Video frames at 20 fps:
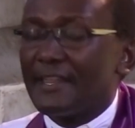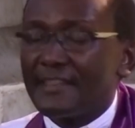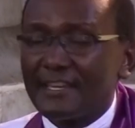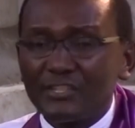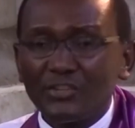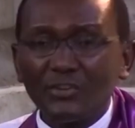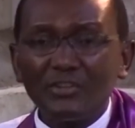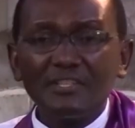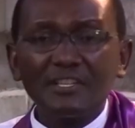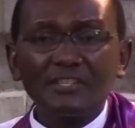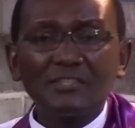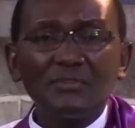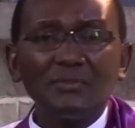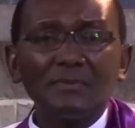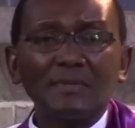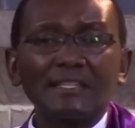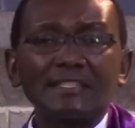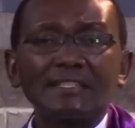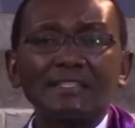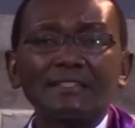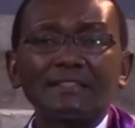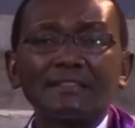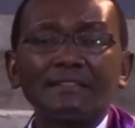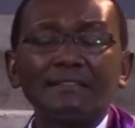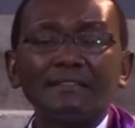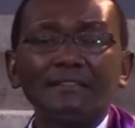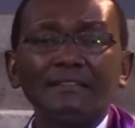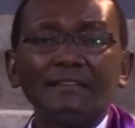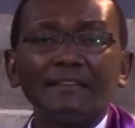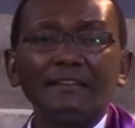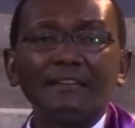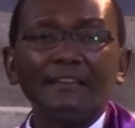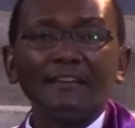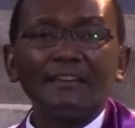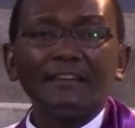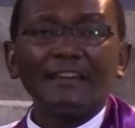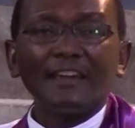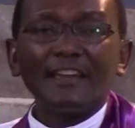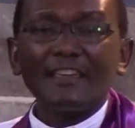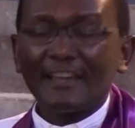And the choice is yours.
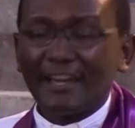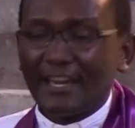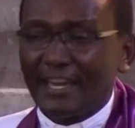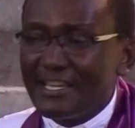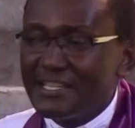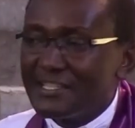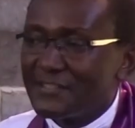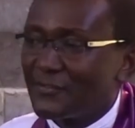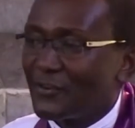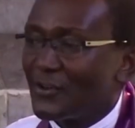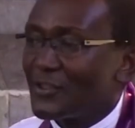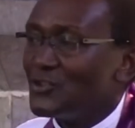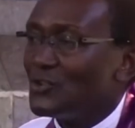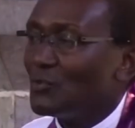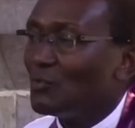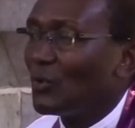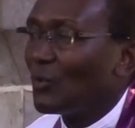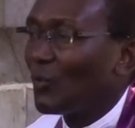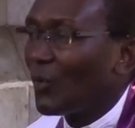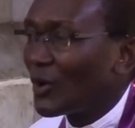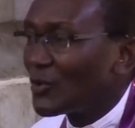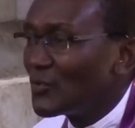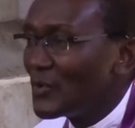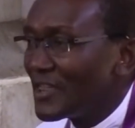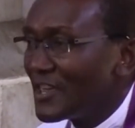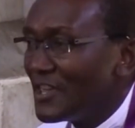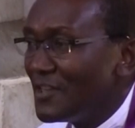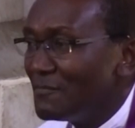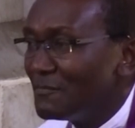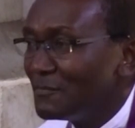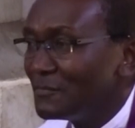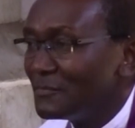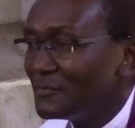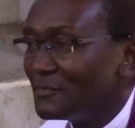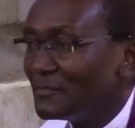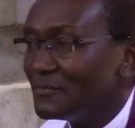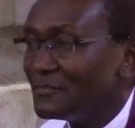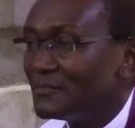Either henceforth you will walk with him,